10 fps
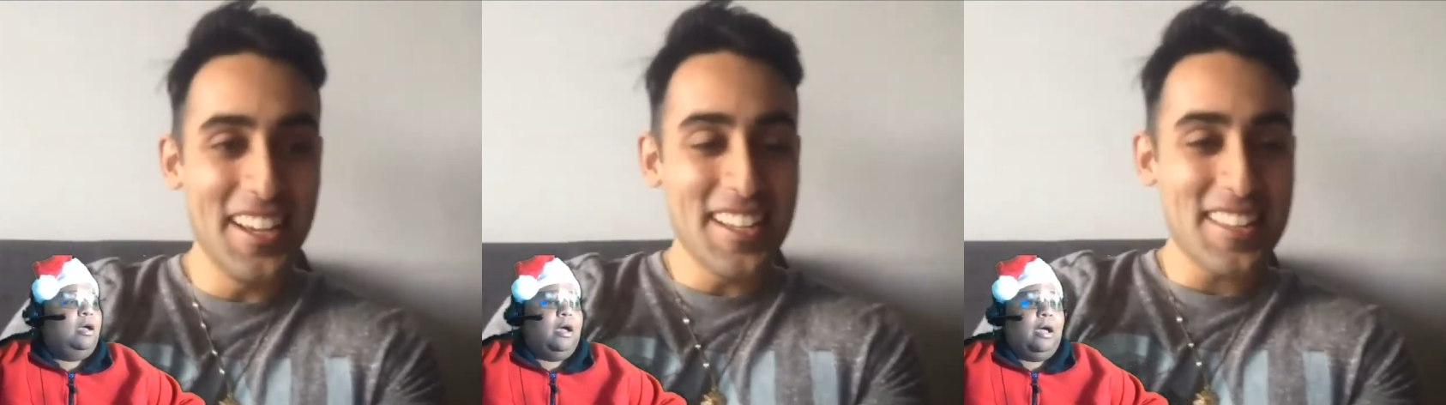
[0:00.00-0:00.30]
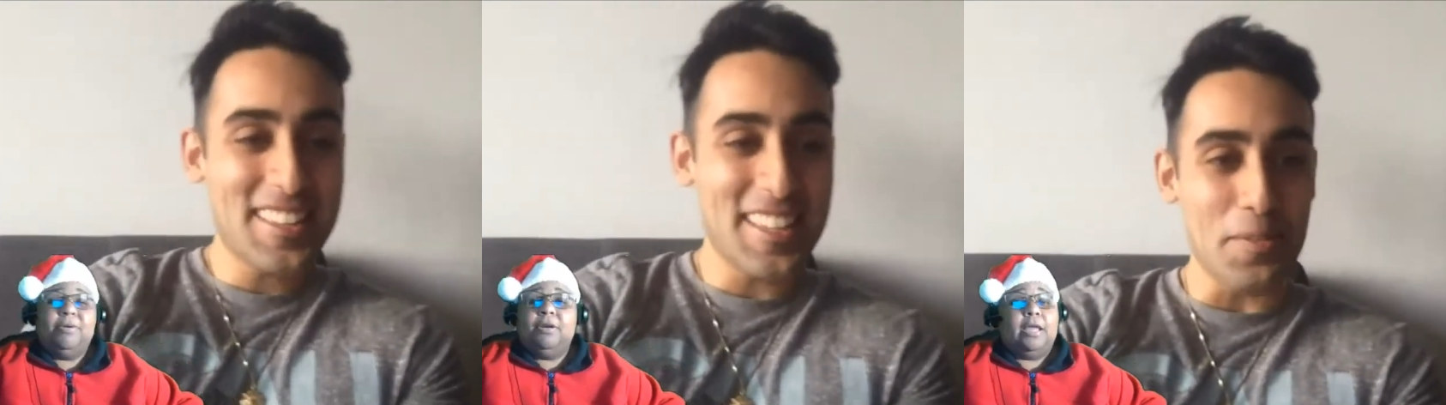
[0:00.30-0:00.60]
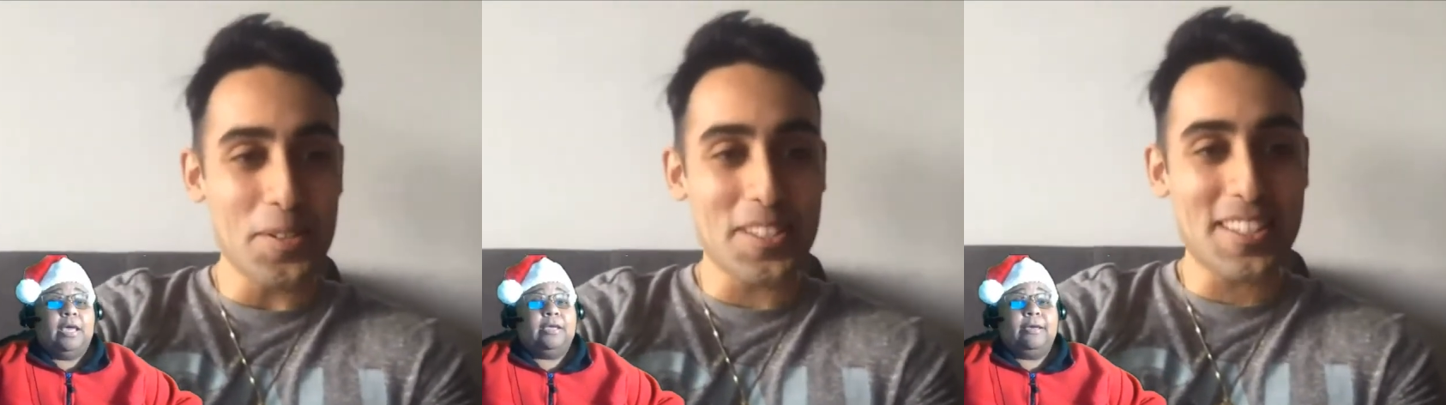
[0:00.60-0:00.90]
Speaker 1: I
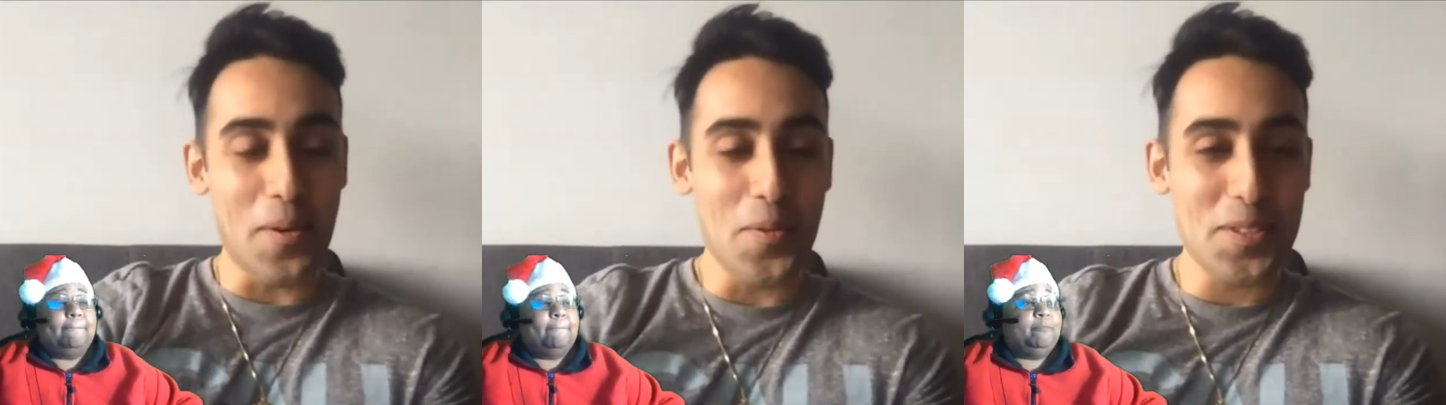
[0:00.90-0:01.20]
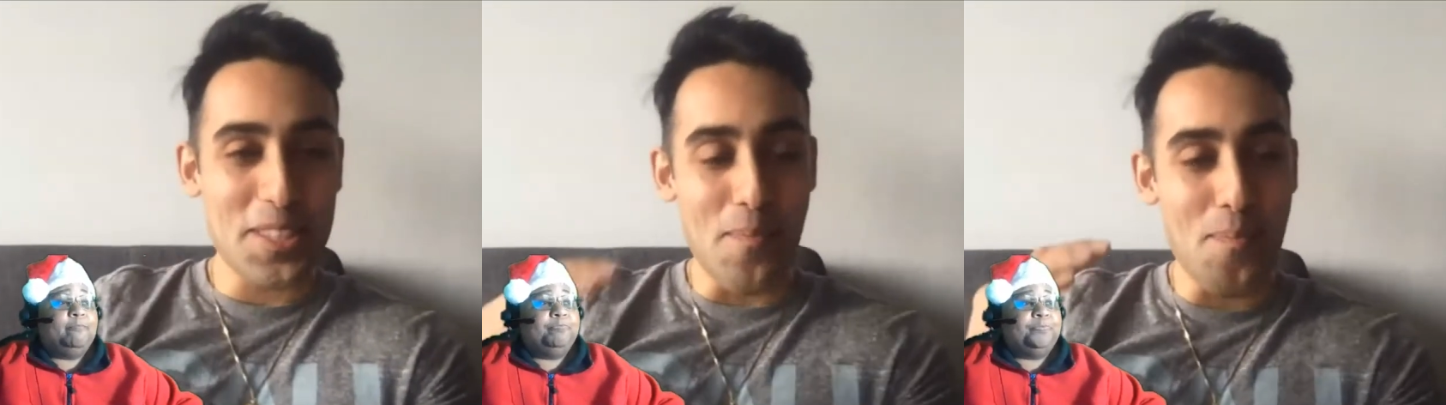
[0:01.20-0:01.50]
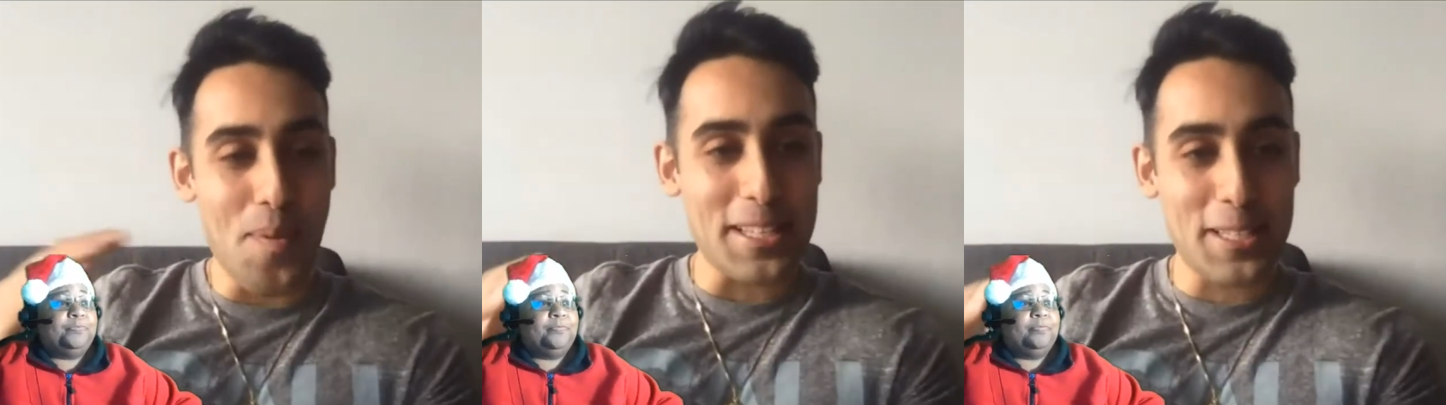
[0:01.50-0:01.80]
mean, that like was it. that was
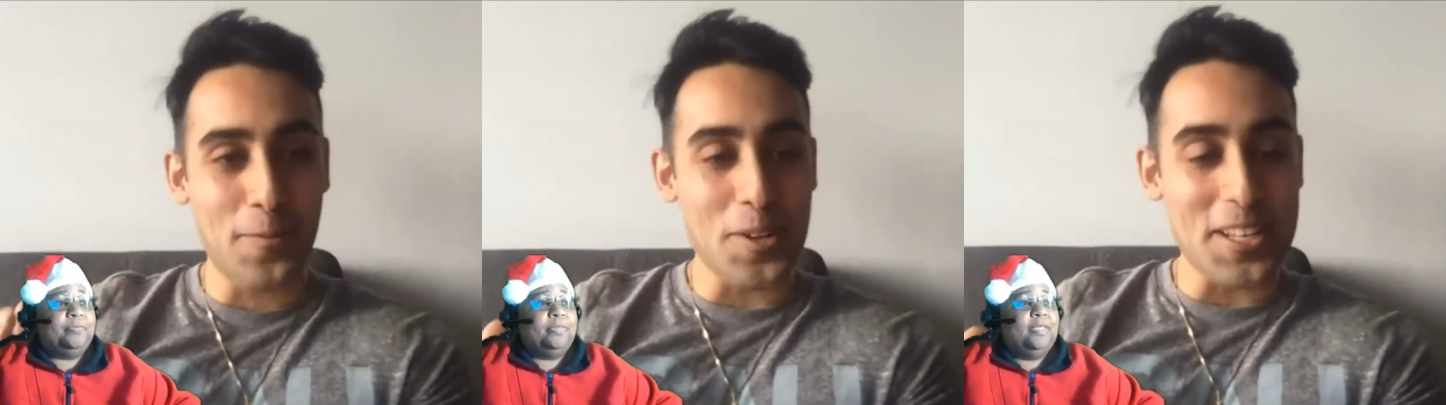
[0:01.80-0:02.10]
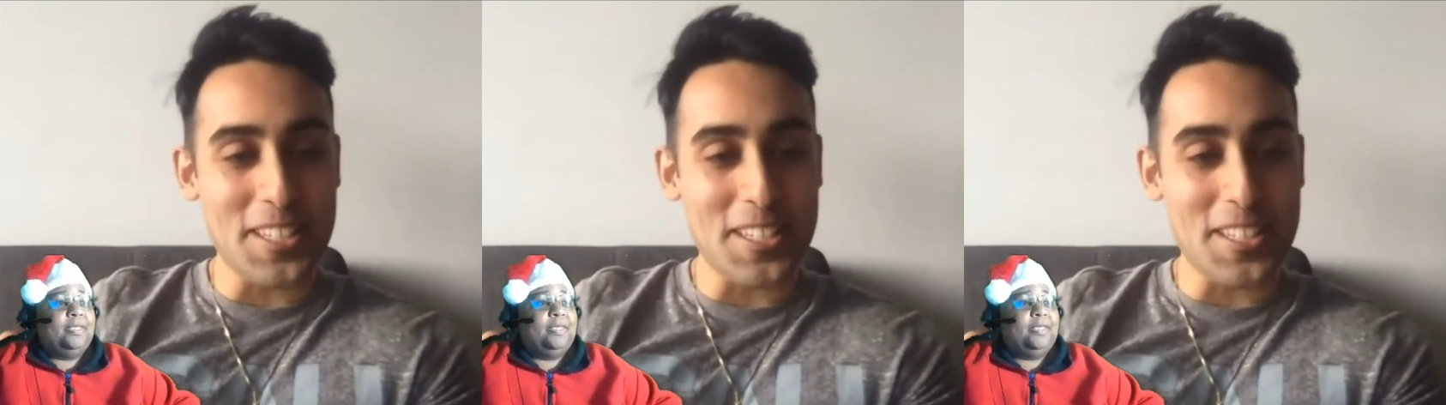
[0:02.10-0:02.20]
the best